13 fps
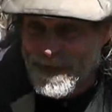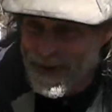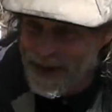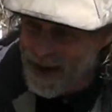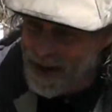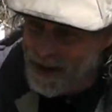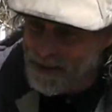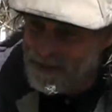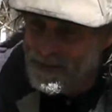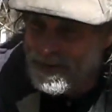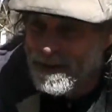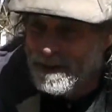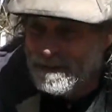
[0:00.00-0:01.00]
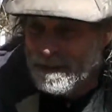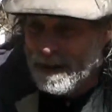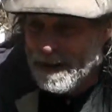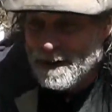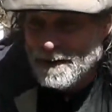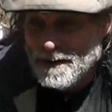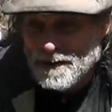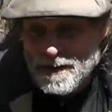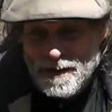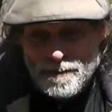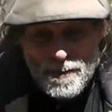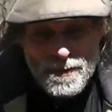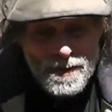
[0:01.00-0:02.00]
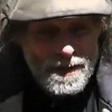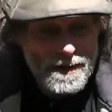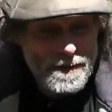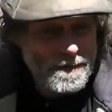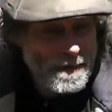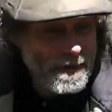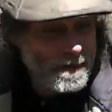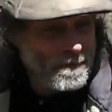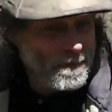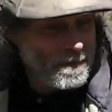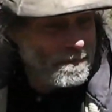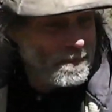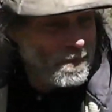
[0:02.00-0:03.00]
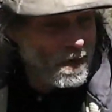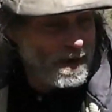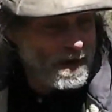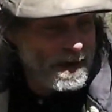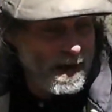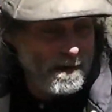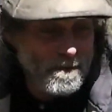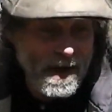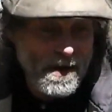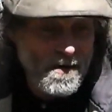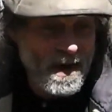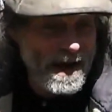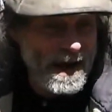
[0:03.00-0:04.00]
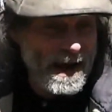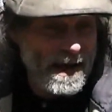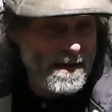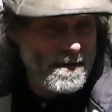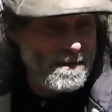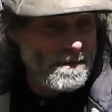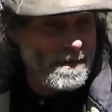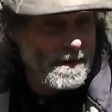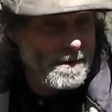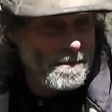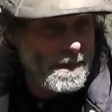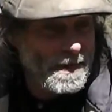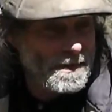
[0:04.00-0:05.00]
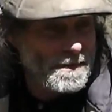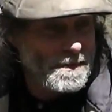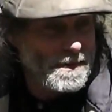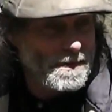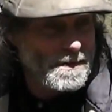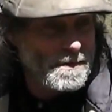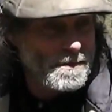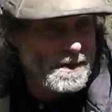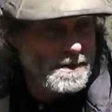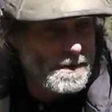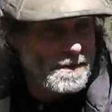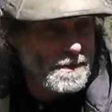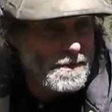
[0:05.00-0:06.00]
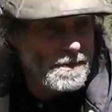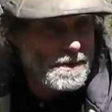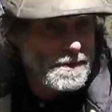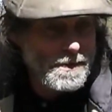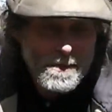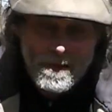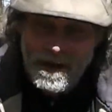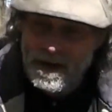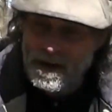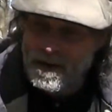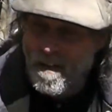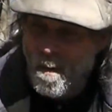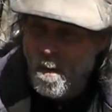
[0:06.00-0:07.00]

Yeah, well, I don't know. I'm working on my way out. My system isn't doing too well.